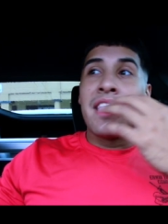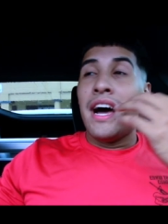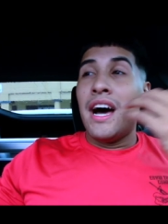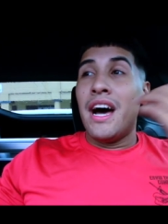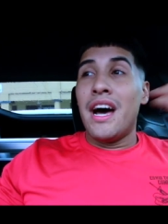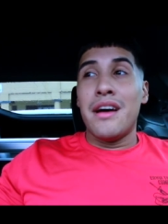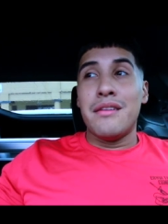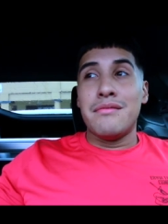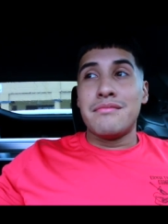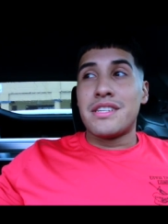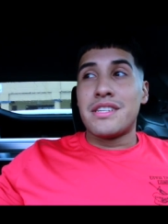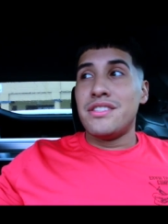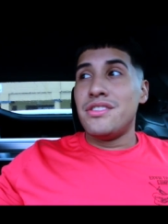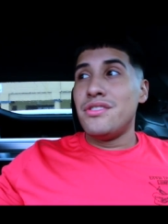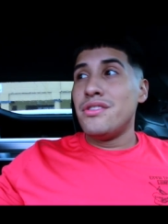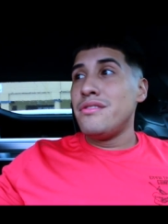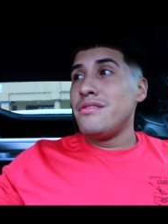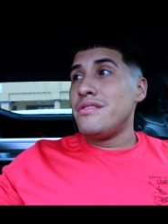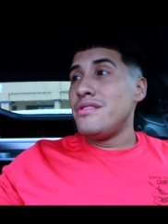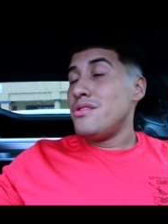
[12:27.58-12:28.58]
Um, cause
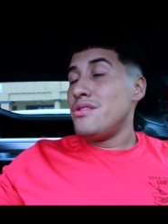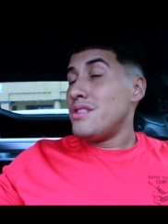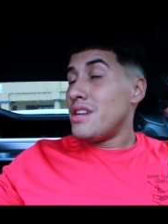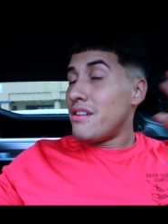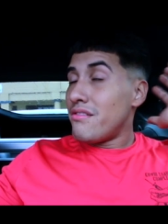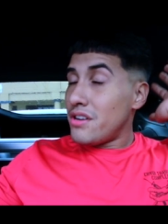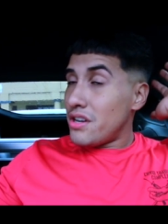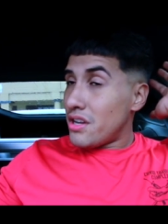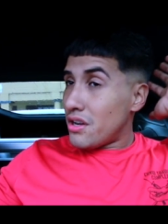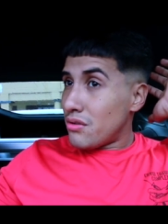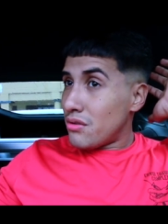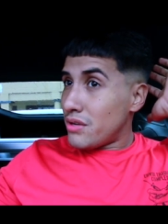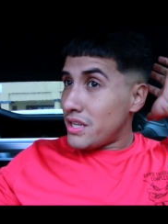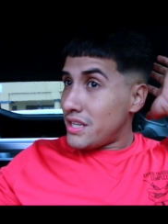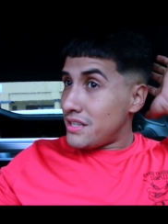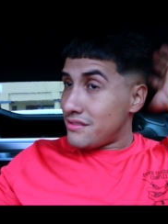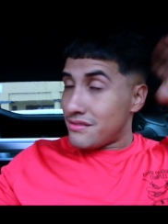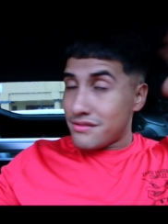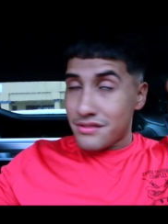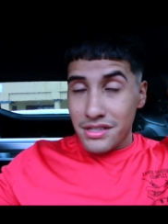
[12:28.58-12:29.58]
you didn't, you never know
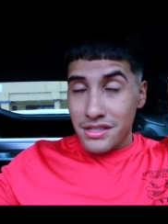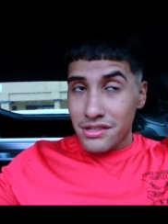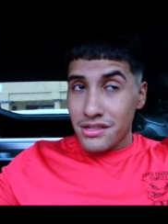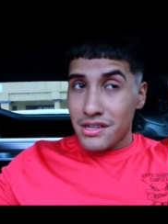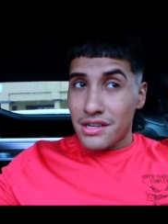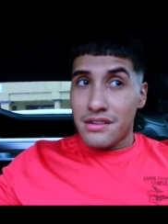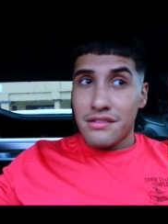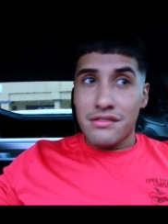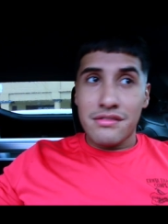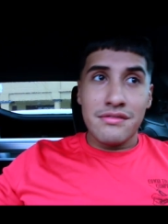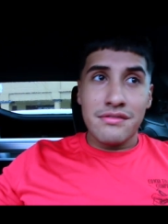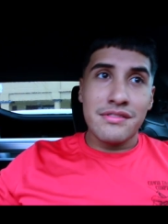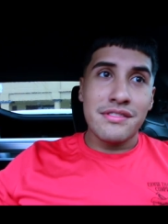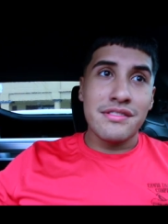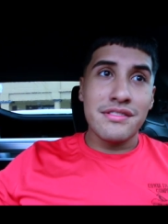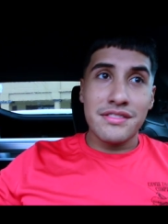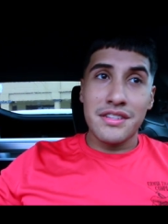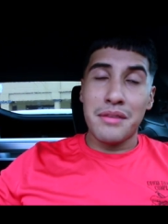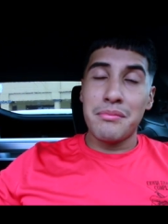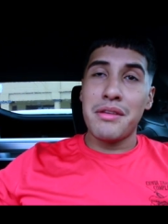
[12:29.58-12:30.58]
when, you know,
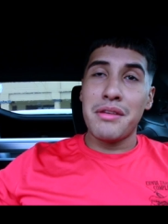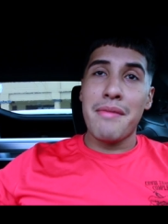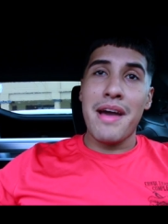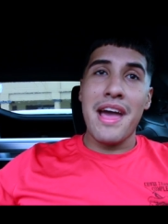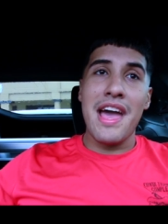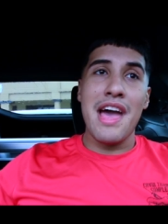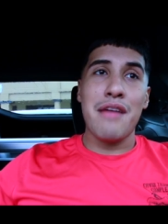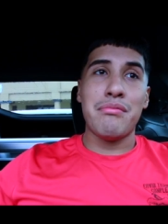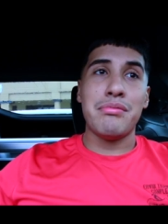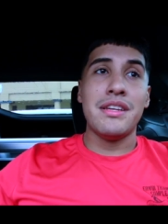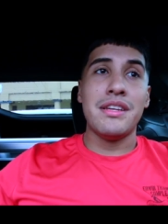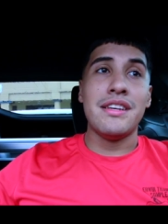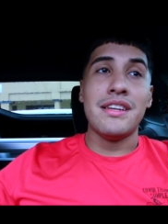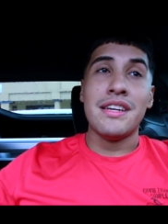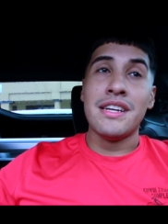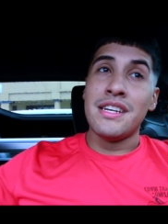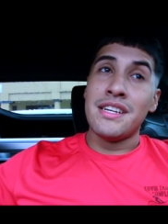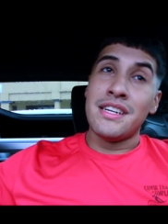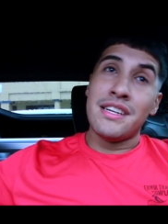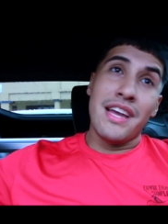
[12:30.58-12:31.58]
something might happen
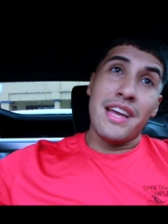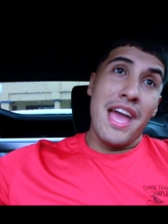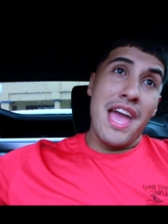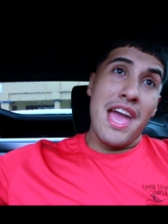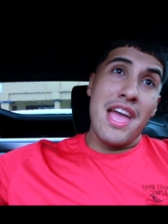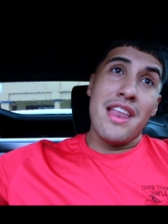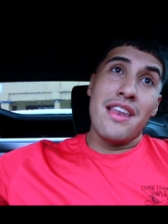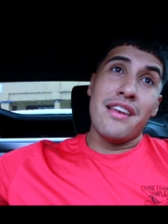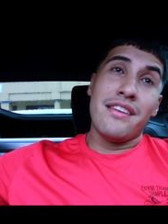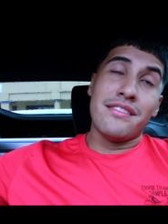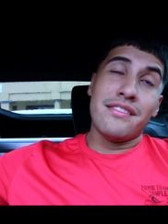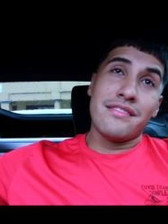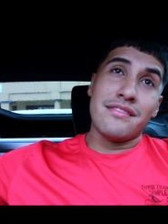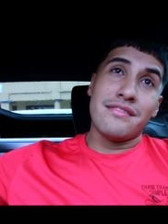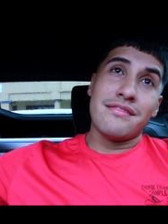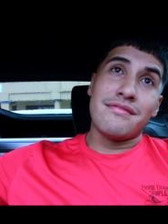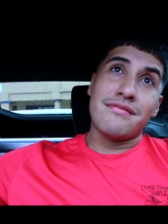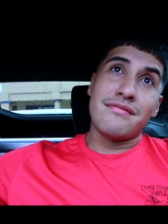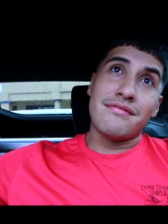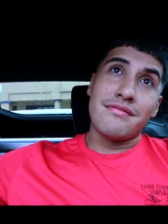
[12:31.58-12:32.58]
and
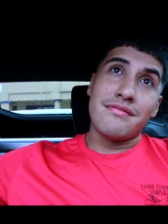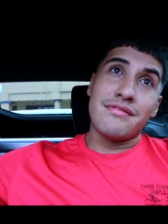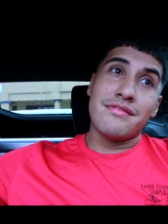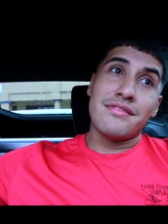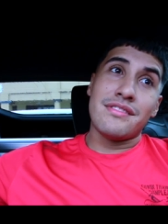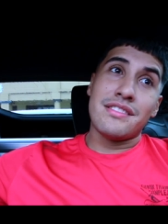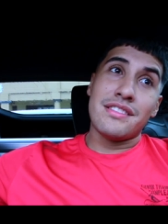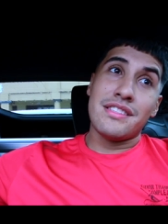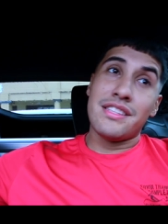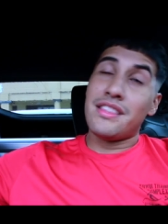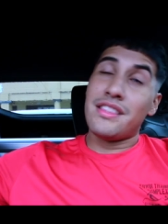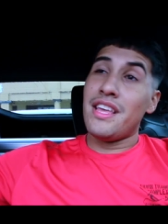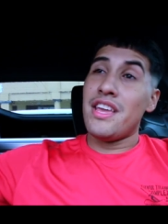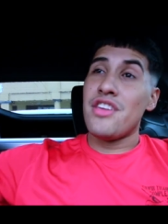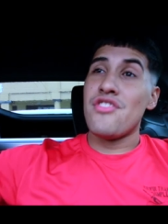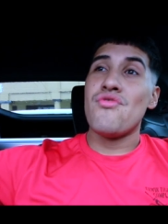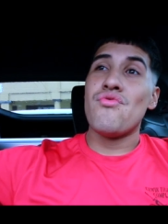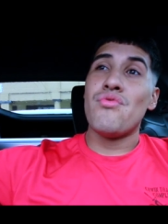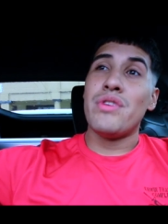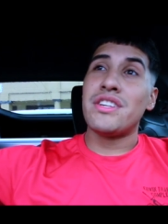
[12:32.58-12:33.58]
the
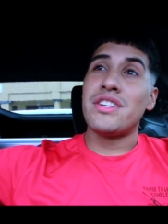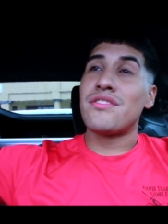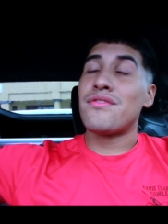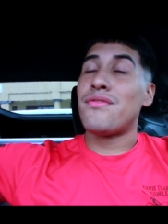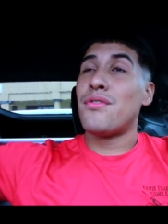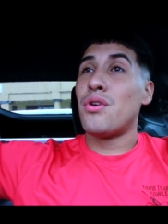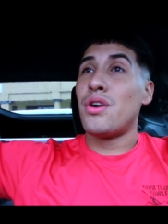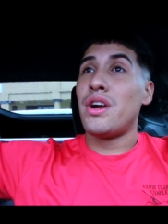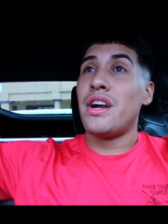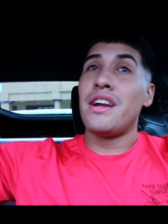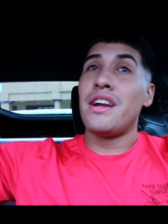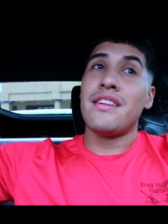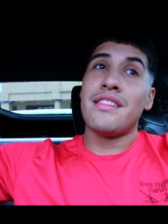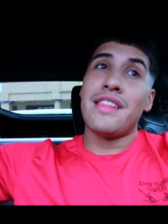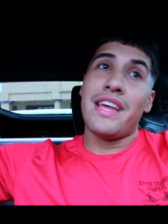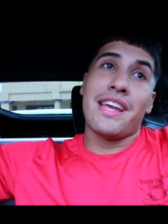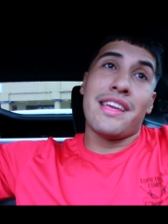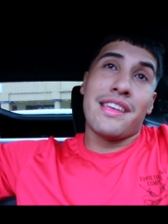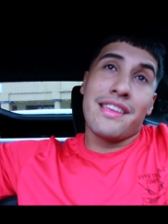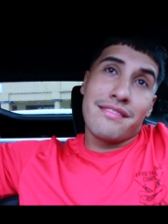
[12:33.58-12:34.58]
thing you wished for
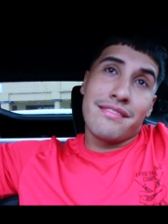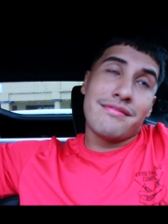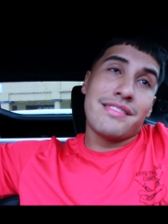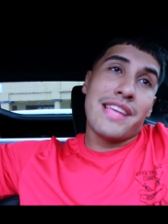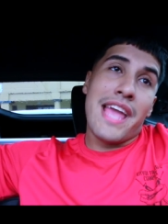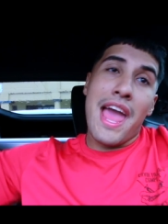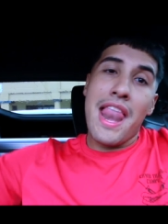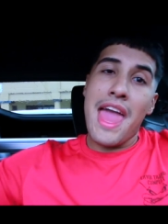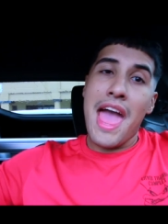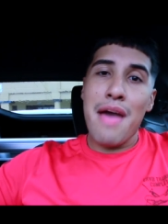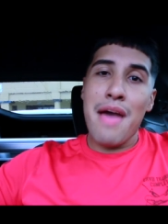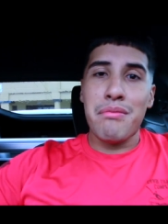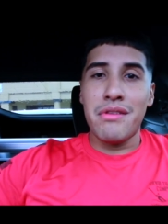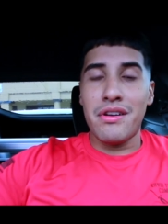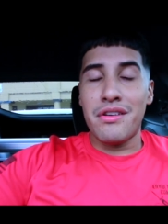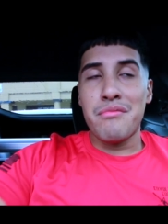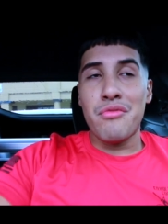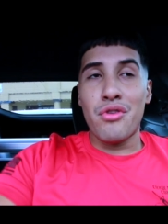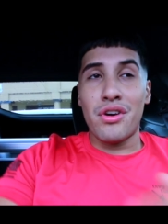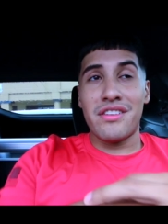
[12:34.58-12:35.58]
like can't happen
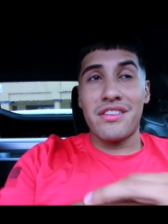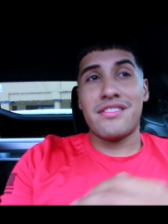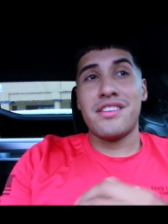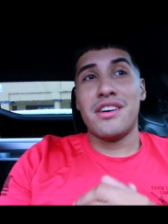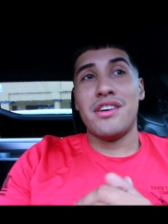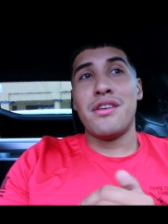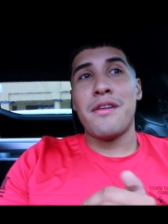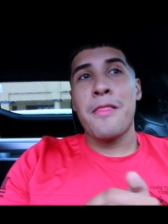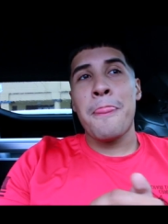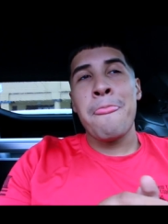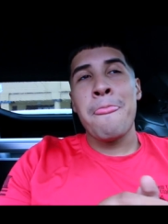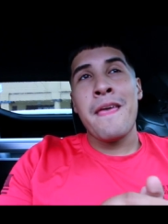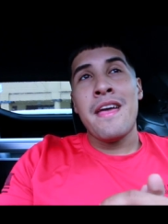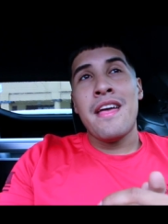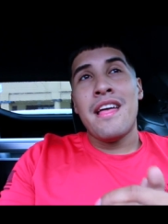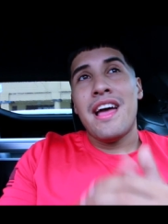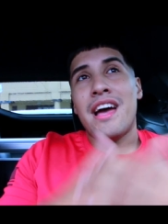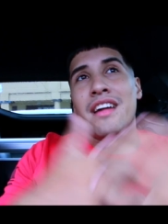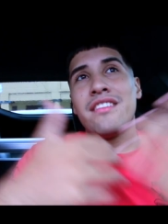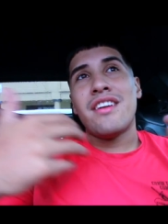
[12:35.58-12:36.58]
anymore. So
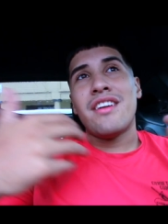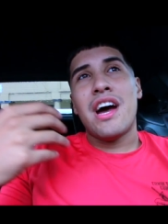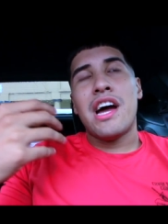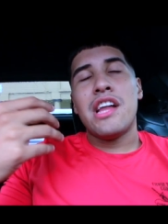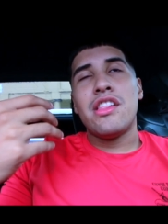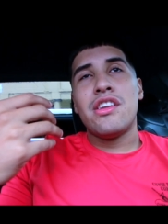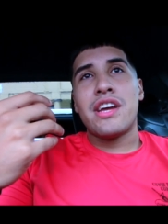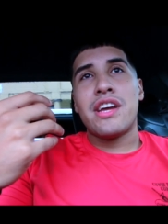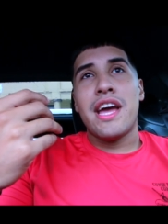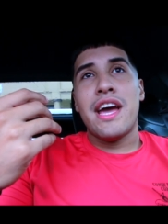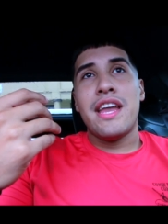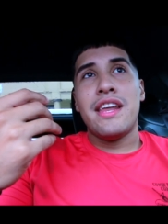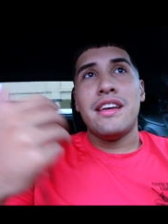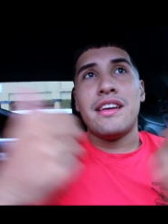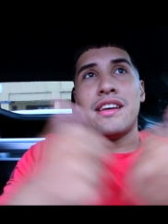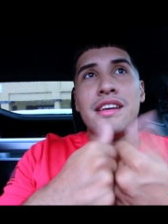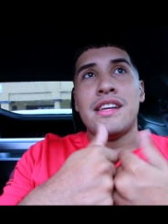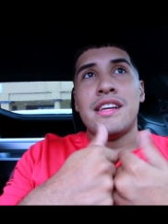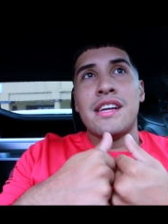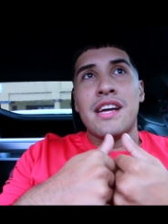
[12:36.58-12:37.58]
that's how I look at it.